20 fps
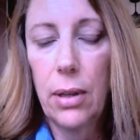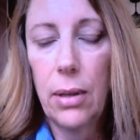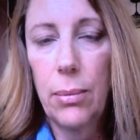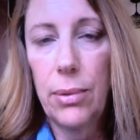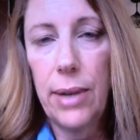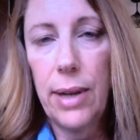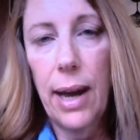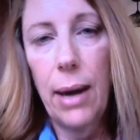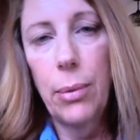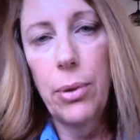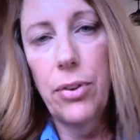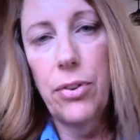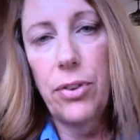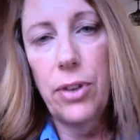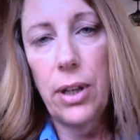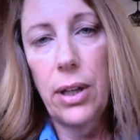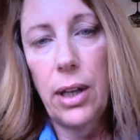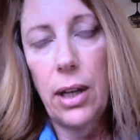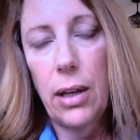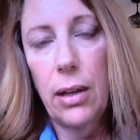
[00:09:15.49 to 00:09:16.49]
But now we're
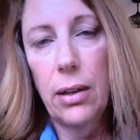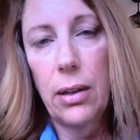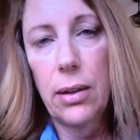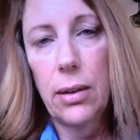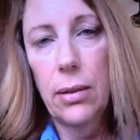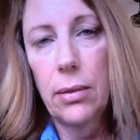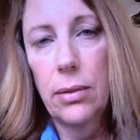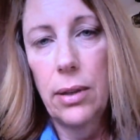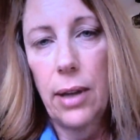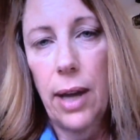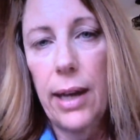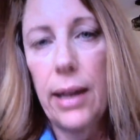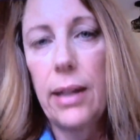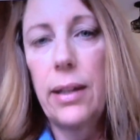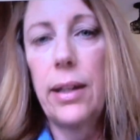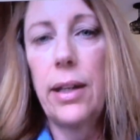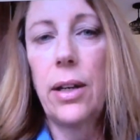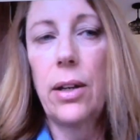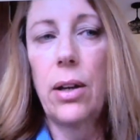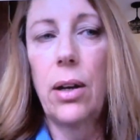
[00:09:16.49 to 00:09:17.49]
seeing
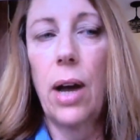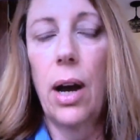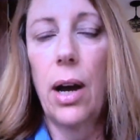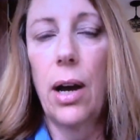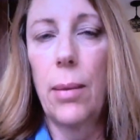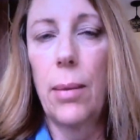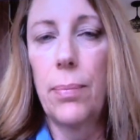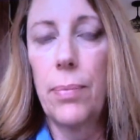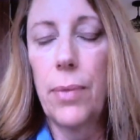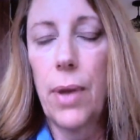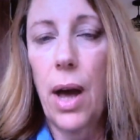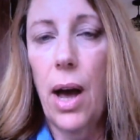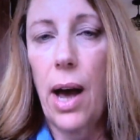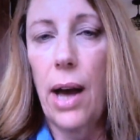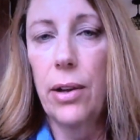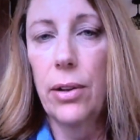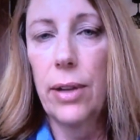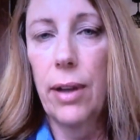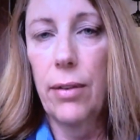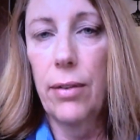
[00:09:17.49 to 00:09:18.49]
likely
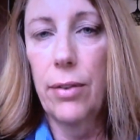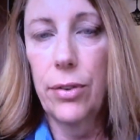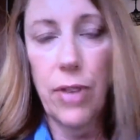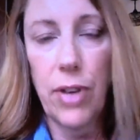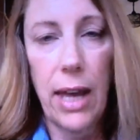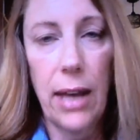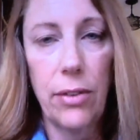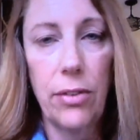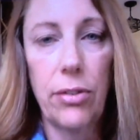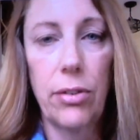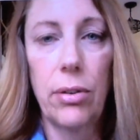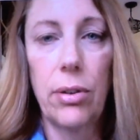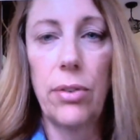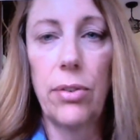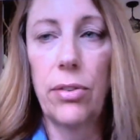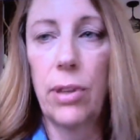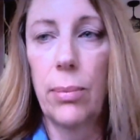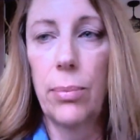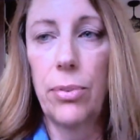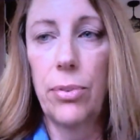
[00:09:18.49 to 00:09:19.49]
higher levels of cancer
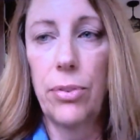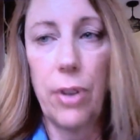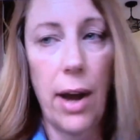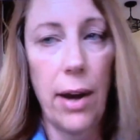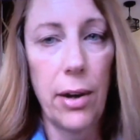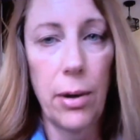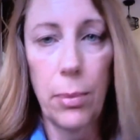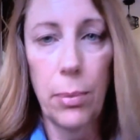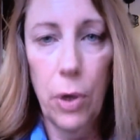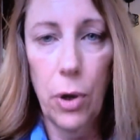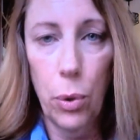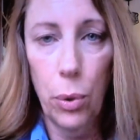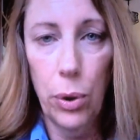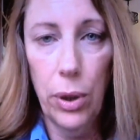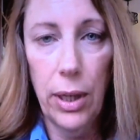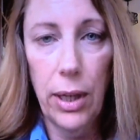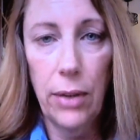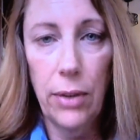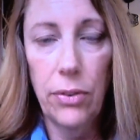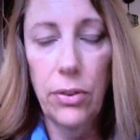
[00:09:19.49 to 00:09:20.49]
in some soccer
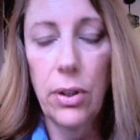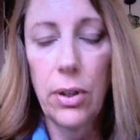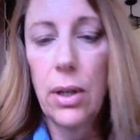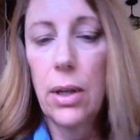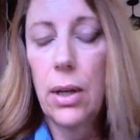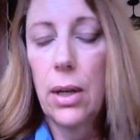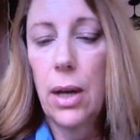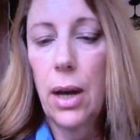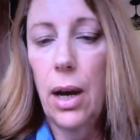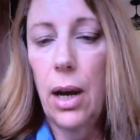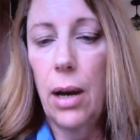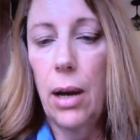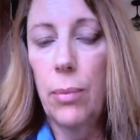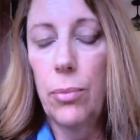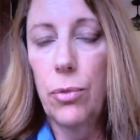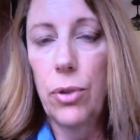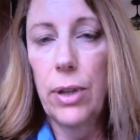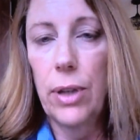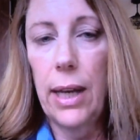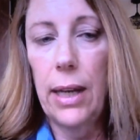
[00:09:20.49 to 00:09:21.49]
goalies
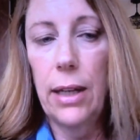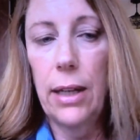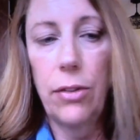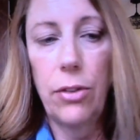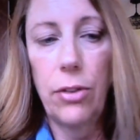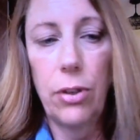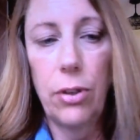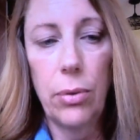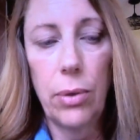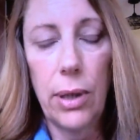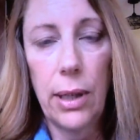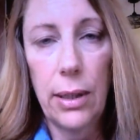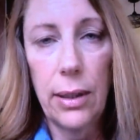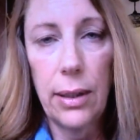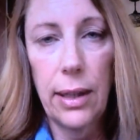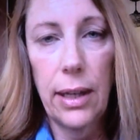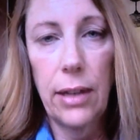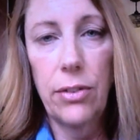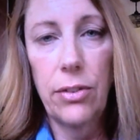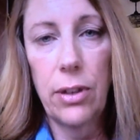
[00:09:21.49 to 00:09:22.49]
related to
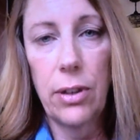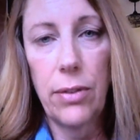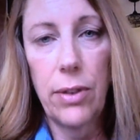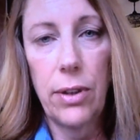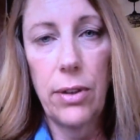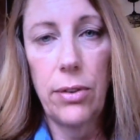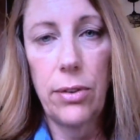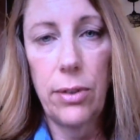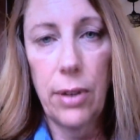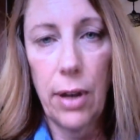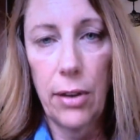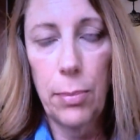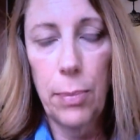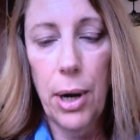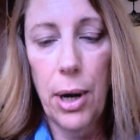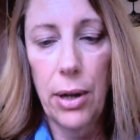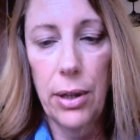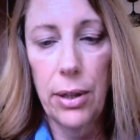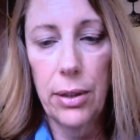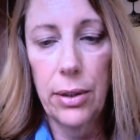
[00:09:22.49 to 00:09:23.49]
inhalation of these dust
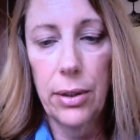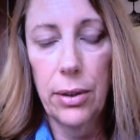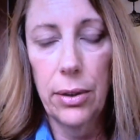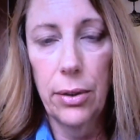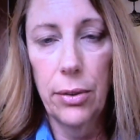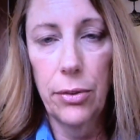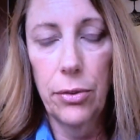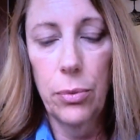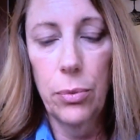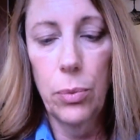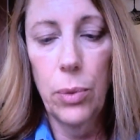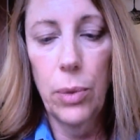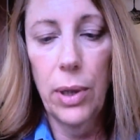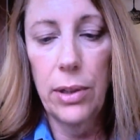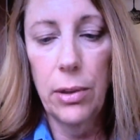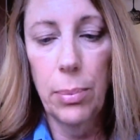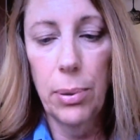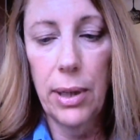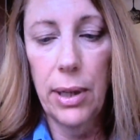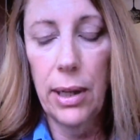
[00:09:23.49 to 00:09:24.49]
particles when
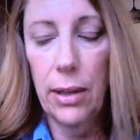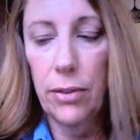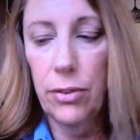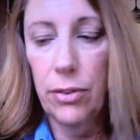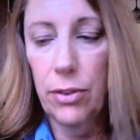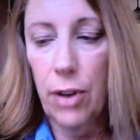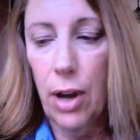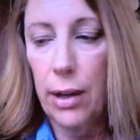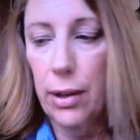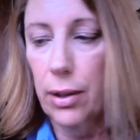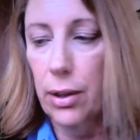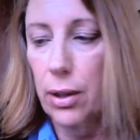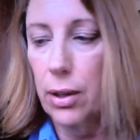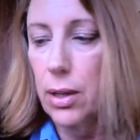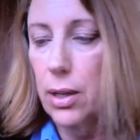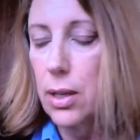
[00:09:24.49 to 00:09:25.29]
they're playing soccer.